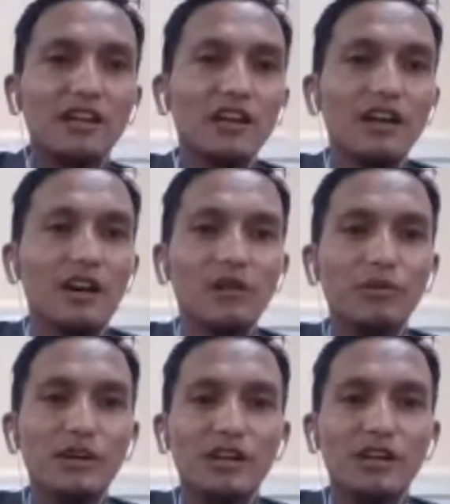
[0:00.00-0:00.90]

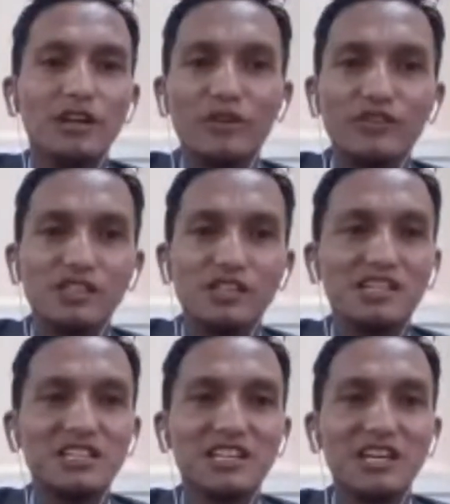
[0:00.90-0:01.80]
our Professor
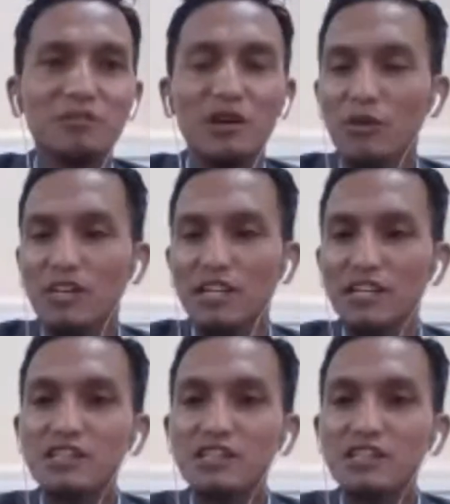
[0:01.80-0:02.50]
TK Baman. It is